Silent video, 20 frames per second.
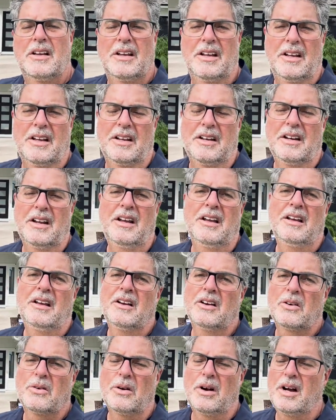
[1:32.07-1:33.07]
in
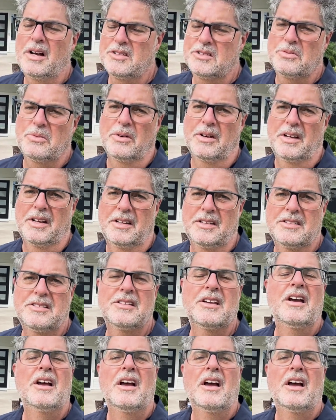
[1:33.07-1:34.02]
Crosswinds